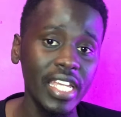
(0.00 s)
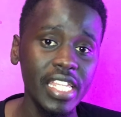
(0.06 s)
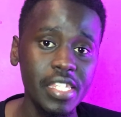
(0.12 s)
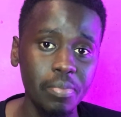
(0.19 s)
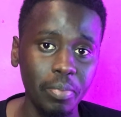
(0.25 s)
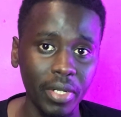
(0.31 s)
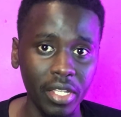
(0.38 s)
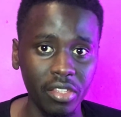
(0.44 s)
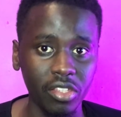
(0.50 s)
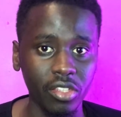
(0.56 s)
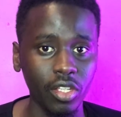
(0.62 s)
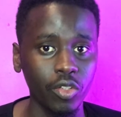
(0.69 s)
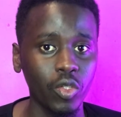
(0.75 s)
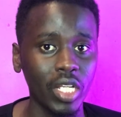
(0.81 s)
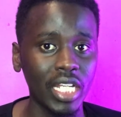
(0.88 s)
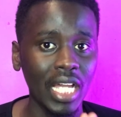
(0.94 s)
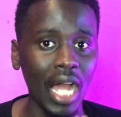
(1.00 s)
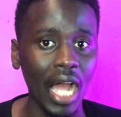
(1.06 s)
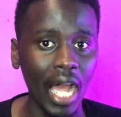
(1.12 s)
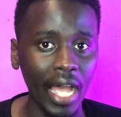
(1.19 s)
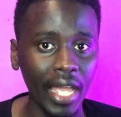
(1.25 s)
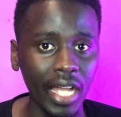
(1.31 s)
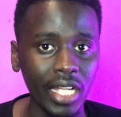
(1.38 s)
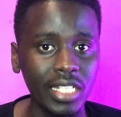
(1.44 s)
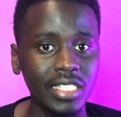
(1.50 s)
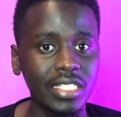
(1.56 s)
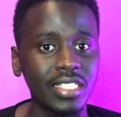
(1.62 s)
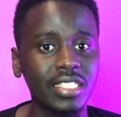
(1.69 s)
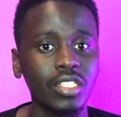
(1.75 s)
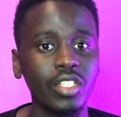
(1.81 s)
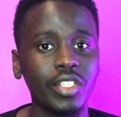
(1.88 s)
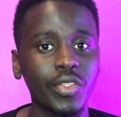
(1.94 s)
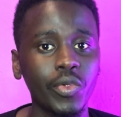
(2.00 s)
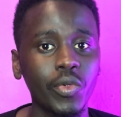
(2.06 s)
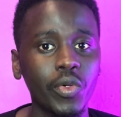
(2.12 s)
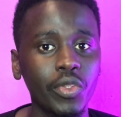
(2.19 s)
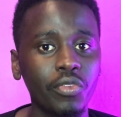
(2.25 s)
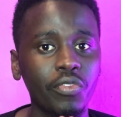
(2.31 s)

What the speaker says: Its price is actually higher. It goes